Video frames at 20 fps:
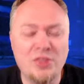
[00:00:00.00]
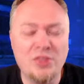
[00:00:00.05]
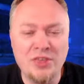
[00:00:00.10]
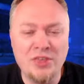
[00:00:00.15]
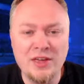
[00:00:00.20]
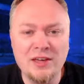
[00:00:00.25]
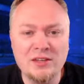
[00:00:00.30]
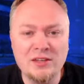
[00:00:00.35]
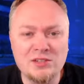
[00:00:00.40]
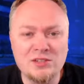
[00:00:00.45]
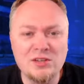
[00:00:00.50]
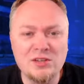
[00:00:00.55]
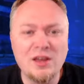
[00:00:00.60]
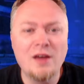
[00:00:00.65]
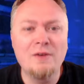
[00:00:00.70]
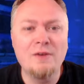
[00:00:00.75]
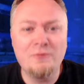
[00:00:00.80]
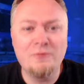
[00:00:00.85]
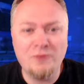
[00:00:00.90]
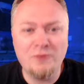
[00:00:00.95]
this
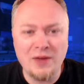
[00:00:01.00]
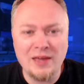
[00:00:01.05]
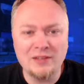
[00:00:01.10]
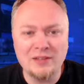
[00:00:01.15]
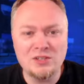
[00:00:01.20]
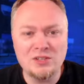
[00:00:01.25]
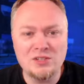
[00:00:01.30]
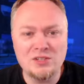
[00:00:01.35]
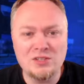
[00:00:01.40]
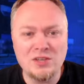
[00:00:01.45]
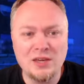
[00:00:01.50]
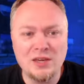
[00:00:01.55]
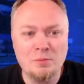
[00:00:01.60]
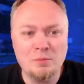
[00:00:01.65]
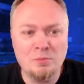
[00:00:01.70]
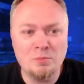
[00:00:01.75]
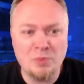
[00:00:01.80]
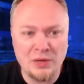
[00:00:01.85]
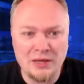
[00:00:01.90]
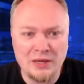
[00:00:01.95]
fantasy
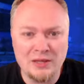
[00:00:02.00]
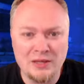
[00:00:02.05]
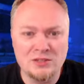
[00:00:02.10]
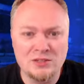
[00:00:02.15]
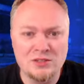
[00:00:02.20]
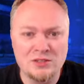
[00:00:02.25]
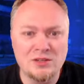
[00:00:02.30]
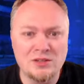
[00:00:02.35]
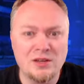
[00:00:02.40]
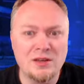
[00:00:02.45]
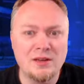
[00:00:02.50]
beast